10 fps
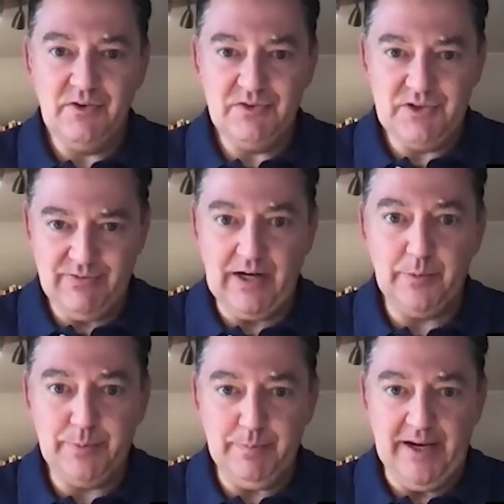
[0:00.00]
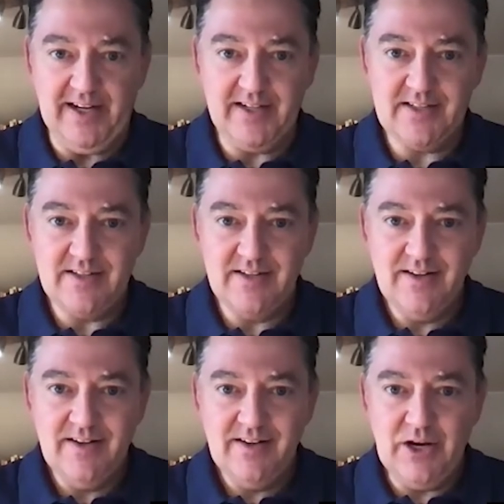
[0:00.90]
developer base,
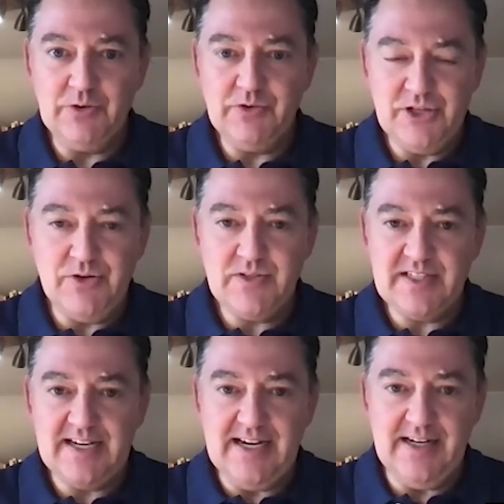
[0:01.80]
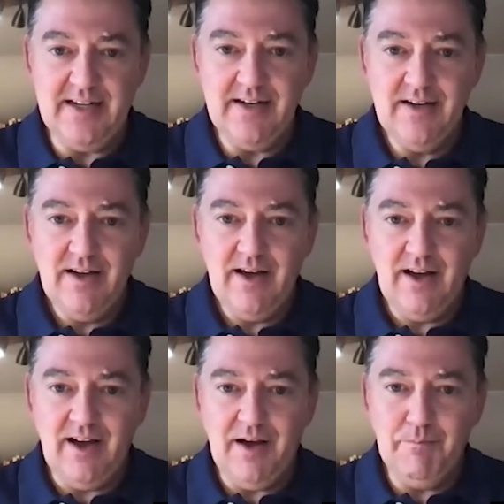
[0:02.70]
do you see
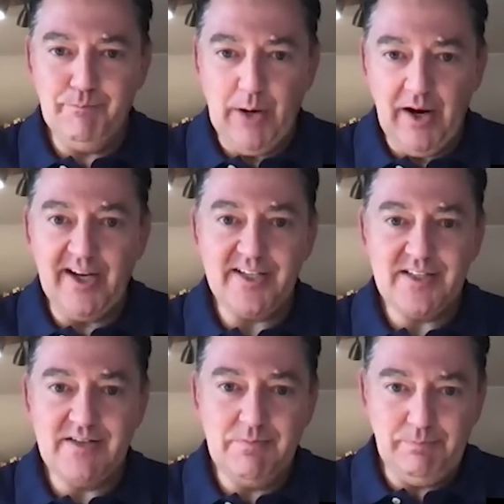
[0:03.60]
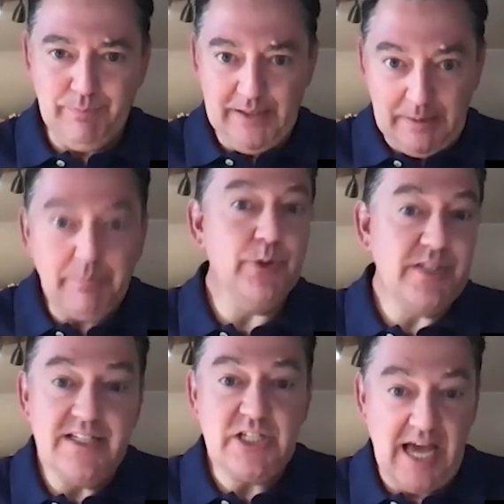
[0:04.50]
bias being put
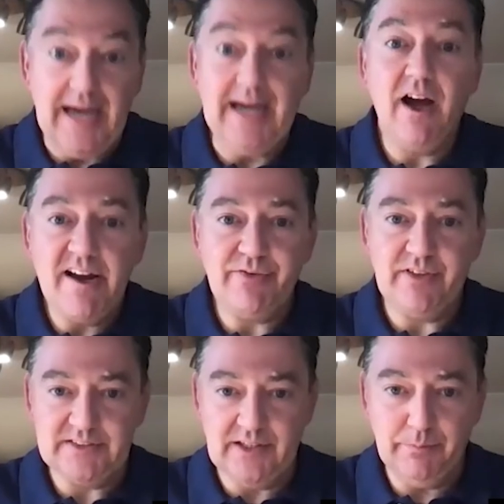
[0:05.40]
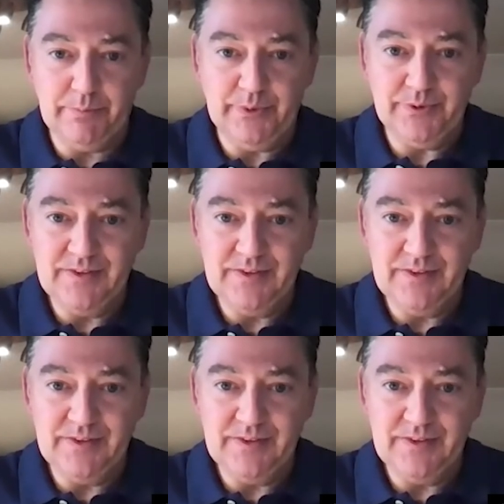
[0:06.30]
into AI, for example?